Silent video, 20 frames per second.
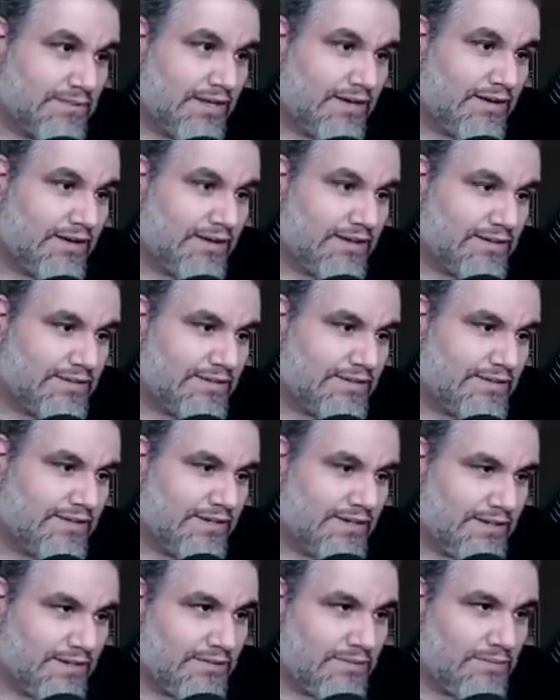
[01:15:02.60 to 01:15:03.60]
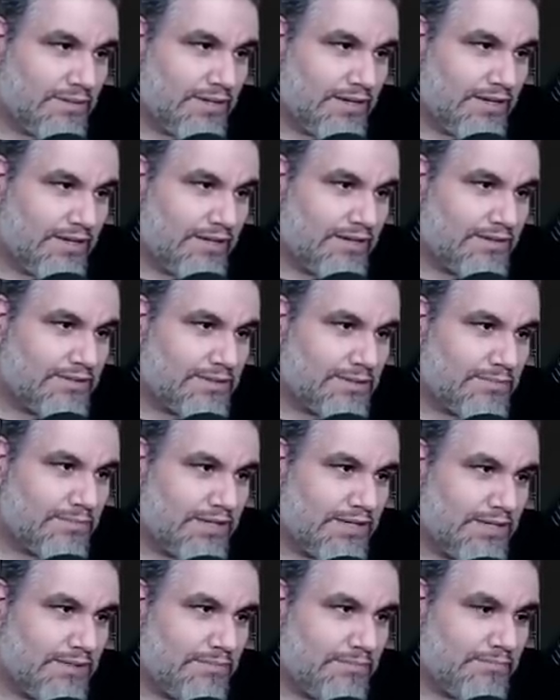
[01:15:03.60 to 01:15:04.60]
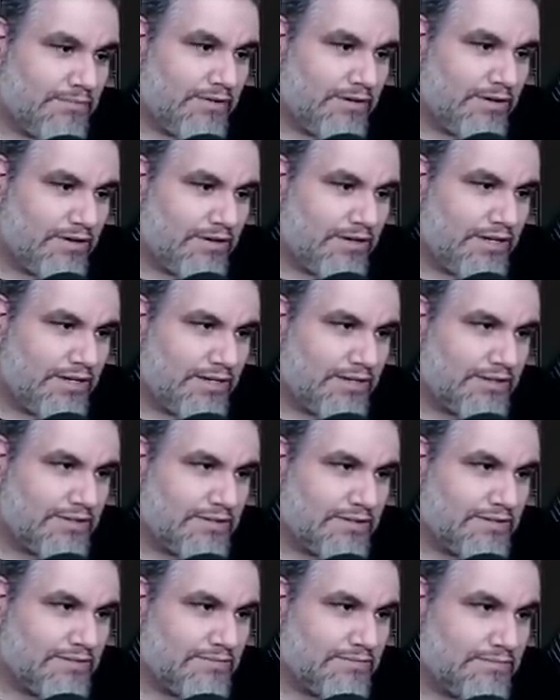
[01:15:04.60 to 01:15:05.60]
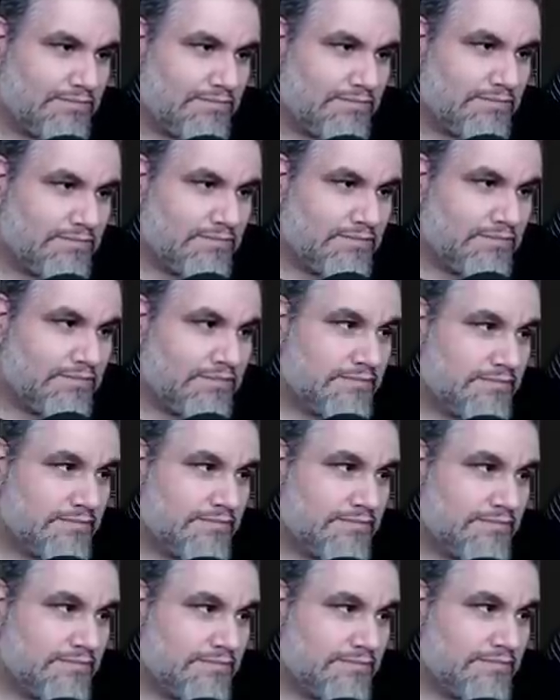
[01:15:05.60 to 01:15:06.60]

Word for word: Now I get to take away Supreme Verdict. What's the other card?